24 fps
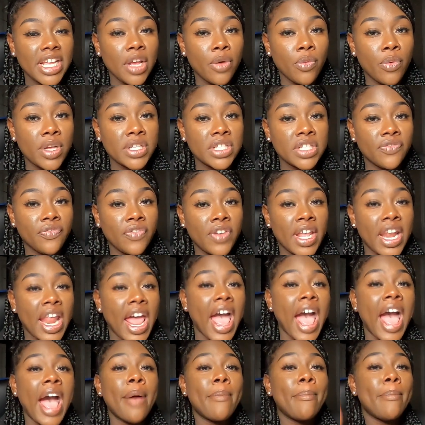It wasn't fun.
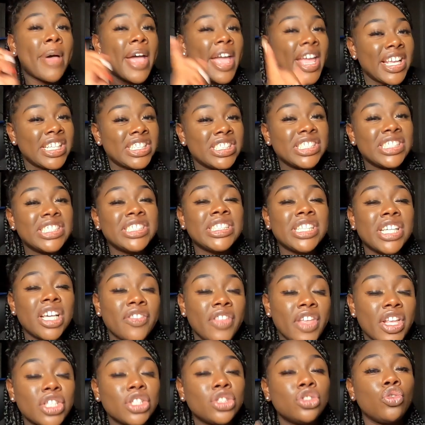I may just tell
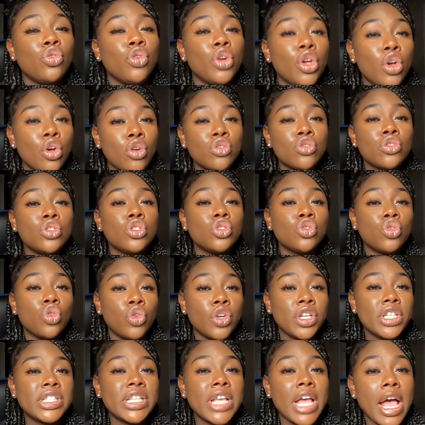that story on
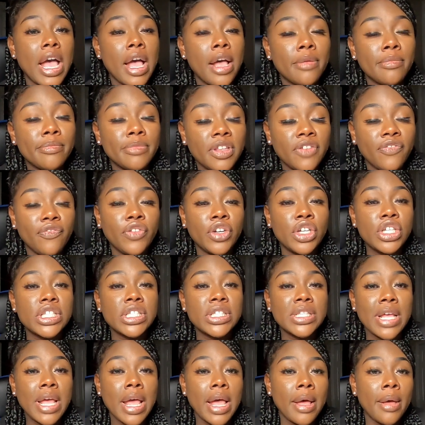story time. The
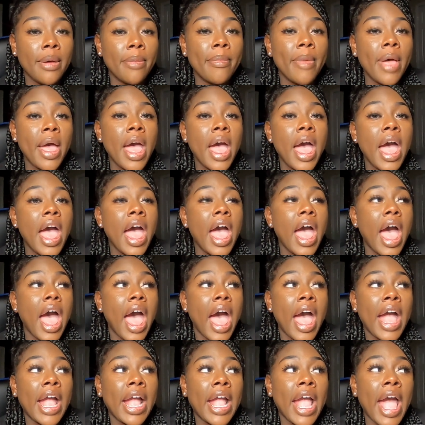first time
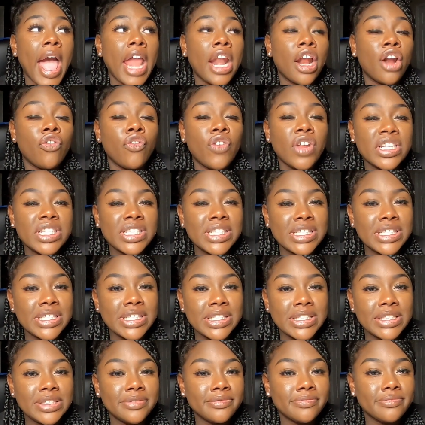I got arrested.
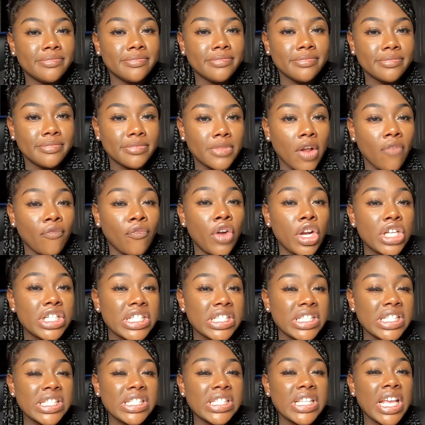
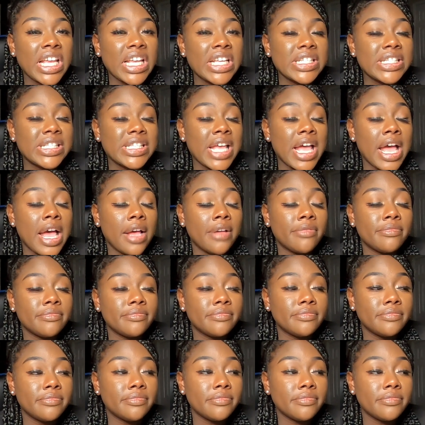Rushed it the second time.